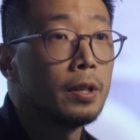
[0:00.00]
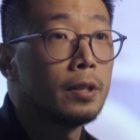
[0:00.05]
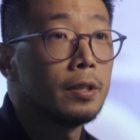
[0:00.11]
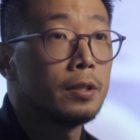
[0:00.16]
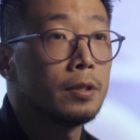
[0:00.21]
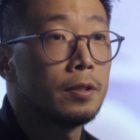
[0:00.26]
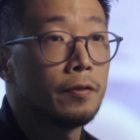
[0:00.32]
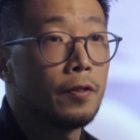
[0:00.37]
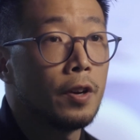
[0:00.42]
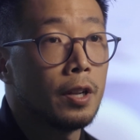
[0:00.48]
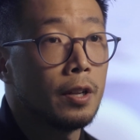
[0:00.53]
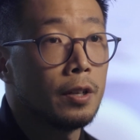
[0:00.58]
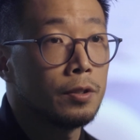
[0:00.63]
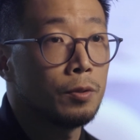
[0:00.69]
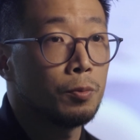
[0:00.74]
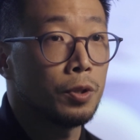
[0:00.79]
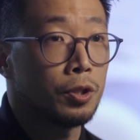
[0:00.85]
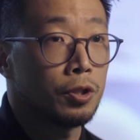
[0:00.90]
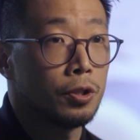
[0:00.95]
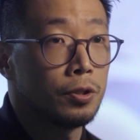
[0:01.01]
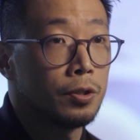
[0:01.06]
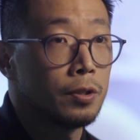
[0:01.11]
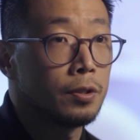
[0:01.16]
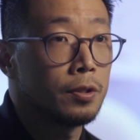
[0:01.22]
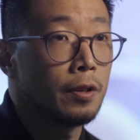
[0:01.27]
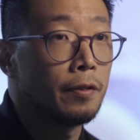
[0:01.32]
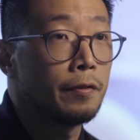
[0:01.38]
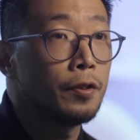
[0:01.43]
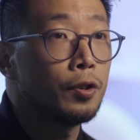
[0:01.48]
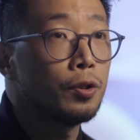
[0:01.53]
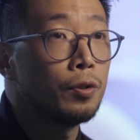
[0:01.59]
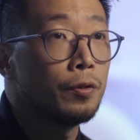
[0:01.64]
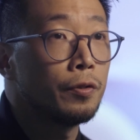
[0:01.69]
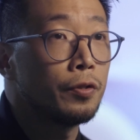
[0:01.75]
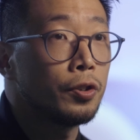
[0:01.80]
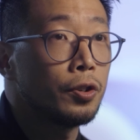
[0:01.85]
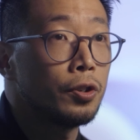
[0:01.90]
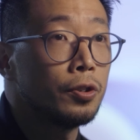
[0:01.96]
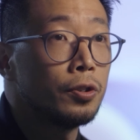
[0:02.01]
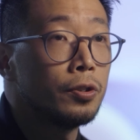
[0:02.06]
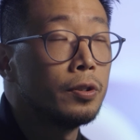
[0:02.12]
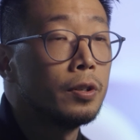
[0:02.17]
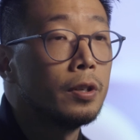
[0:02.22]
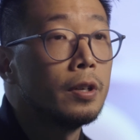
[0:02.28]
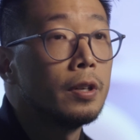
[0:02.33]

this further reduces the field of view,